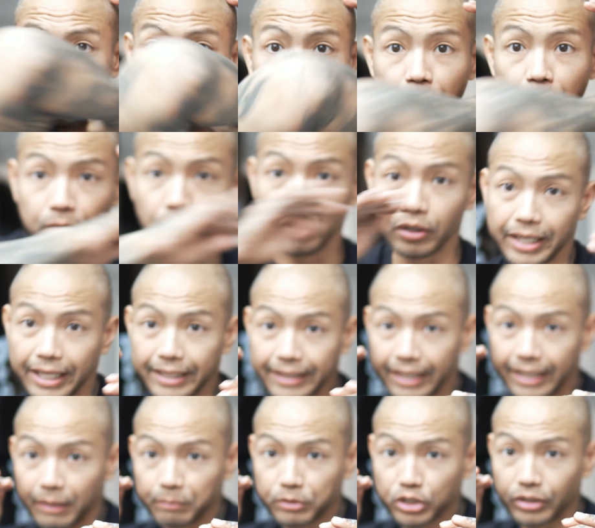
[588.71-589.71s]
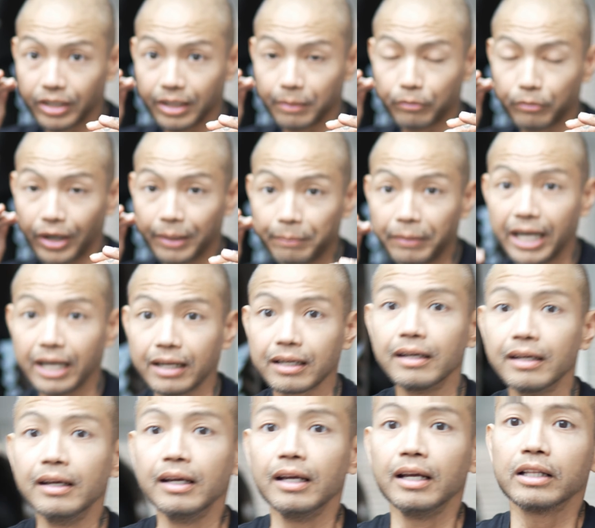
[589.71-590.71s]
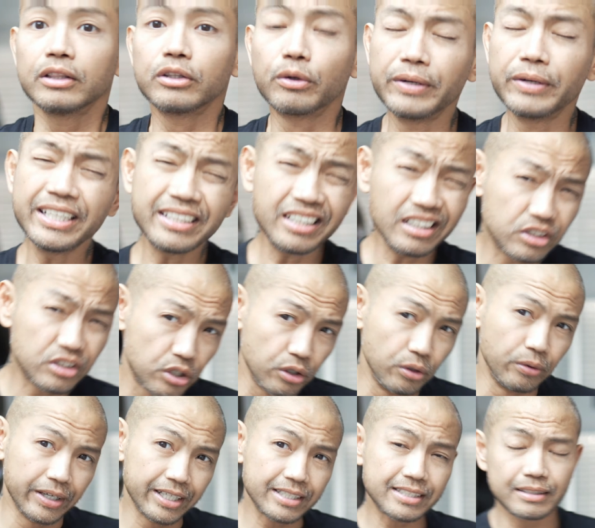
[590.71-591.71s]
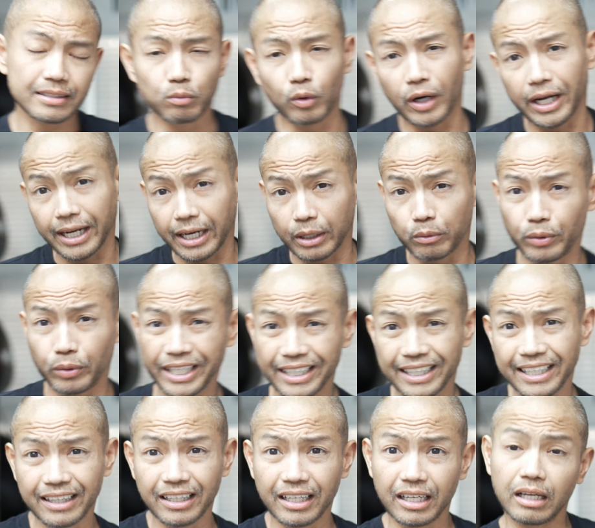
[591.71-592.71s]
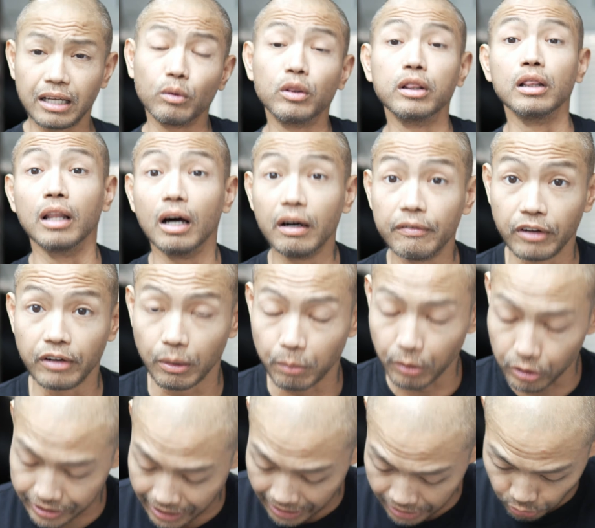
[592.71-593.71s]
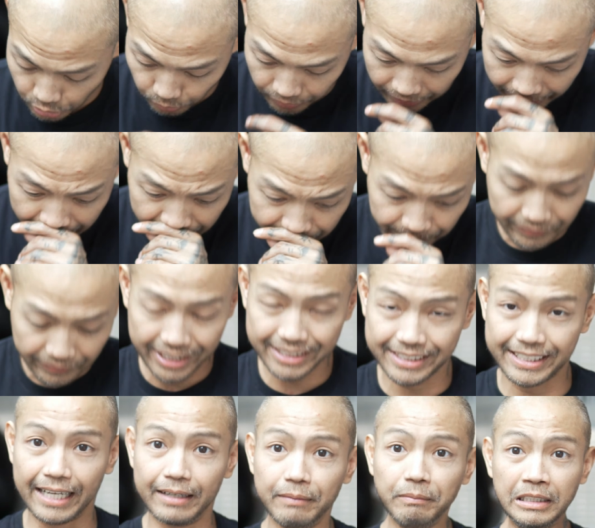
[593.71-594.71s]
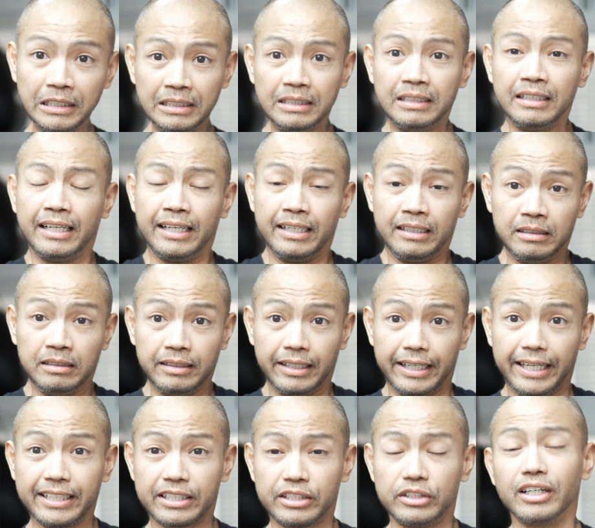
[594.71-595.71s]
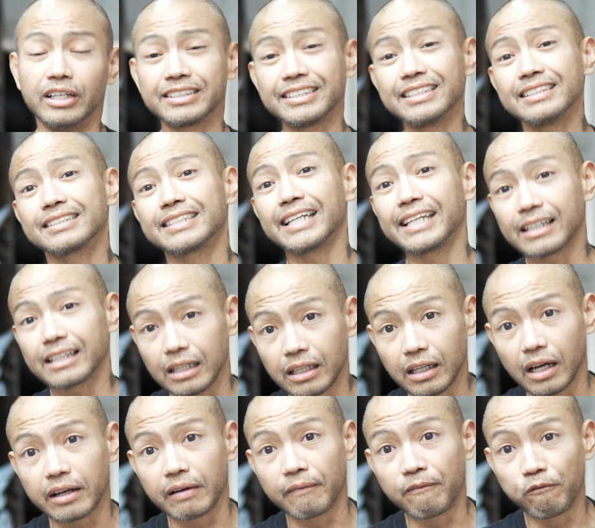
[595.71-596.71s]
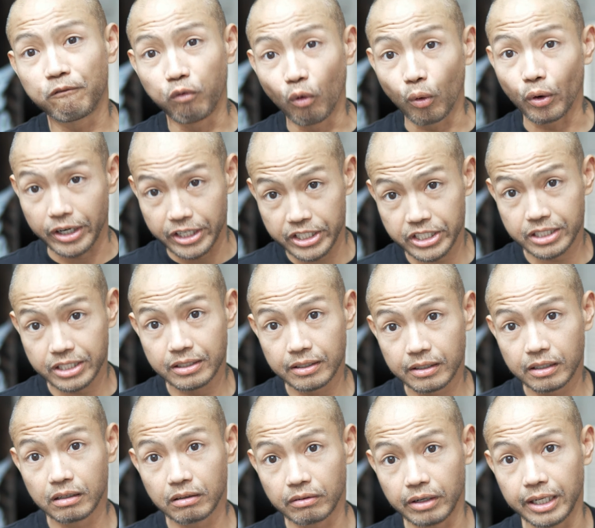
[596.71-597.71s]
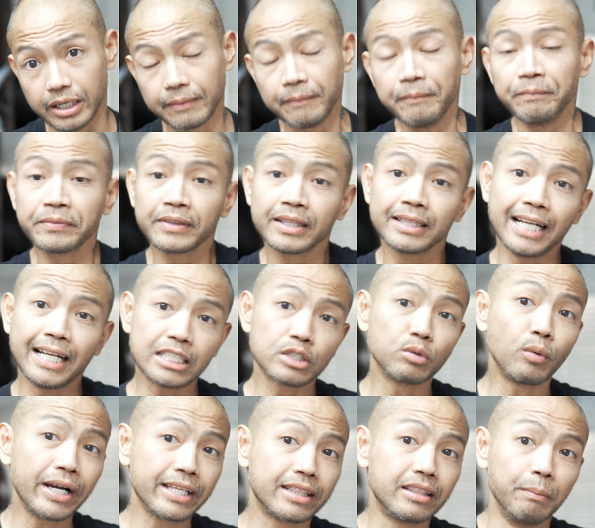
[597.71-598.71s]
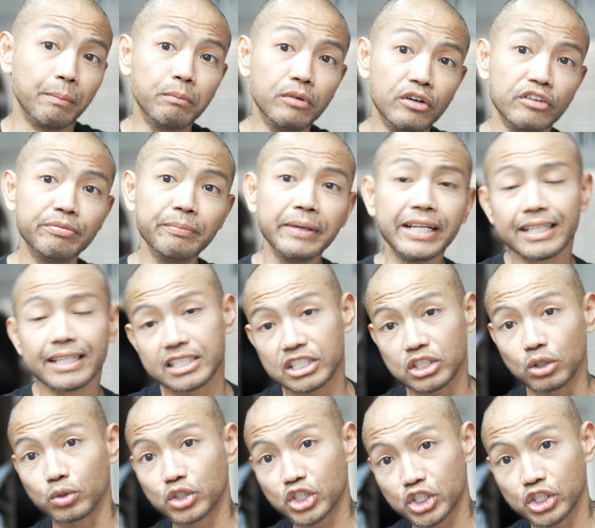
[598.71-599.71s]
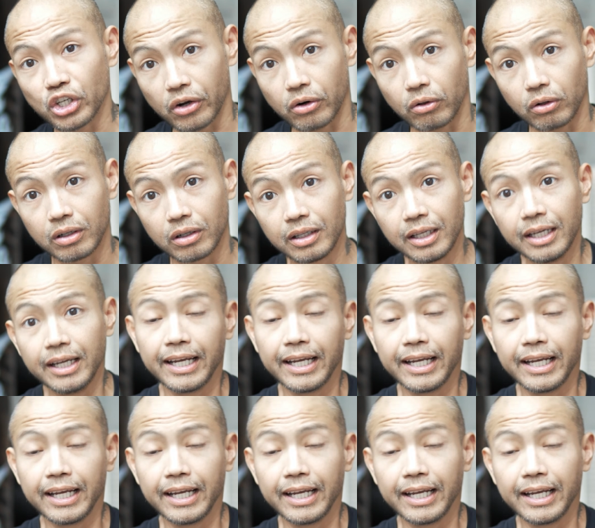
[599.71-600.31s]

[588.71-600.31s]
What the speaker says: Boom, look, and then I'm turning right back. The reason too is why I really love elbows actually is that it doesn't take a lot of force, right? That's why the movement is so subtle.